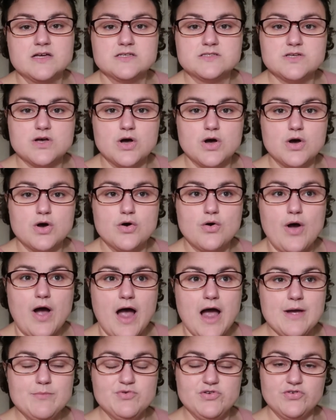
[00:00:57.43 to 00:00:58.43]
So
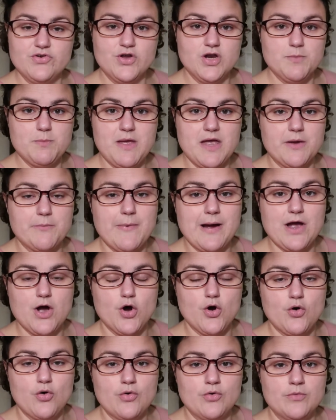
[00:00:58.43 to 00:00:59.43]
I'm just gonna make my
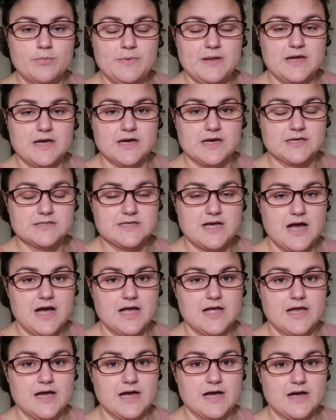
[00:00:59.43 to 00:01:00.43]
own because
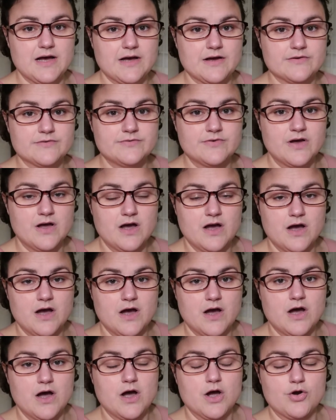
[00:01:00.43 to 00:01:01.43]
I have
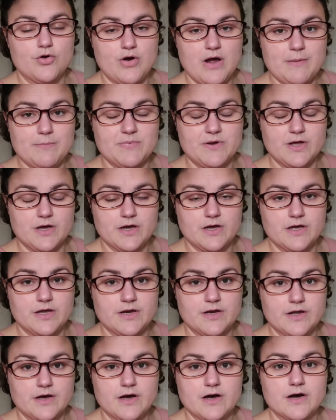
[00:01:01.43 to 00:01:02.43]
a crap
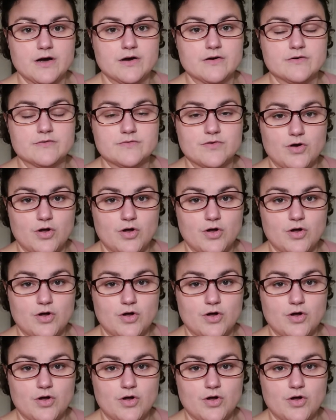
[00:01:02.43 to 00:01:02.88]
ton of